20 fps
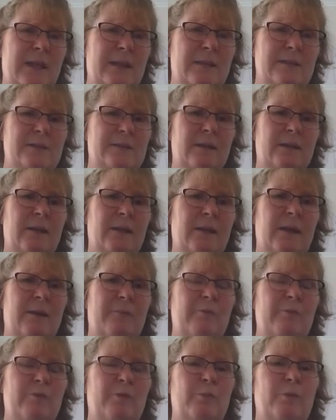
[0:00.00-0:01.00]
it's
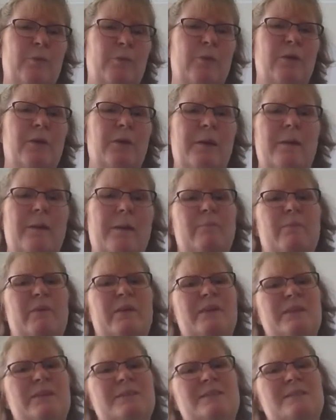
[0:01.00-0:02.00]
uncomfortable. But
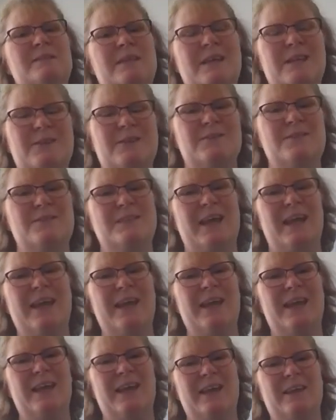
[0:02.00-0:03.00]
instead of
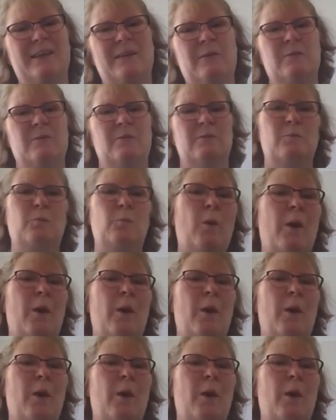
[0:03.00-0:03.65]
saying, why